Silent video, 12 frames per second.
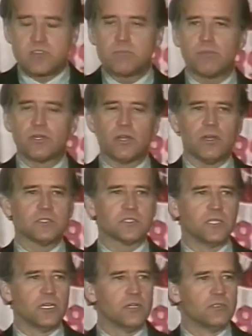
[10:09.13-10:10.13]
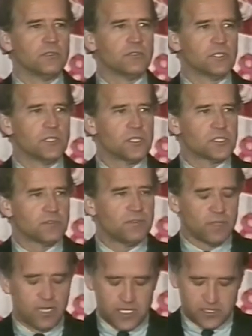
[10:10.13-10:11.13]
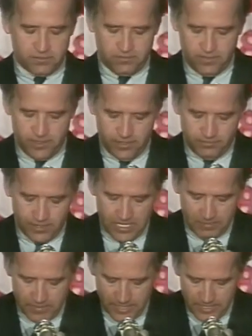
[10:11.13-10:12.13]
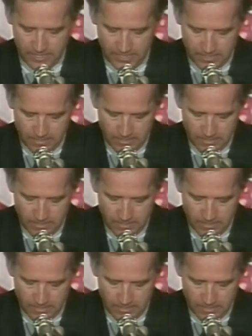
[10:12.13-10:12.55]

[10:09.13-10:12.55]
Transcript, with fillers: but also the judicial philosophy of a nominee?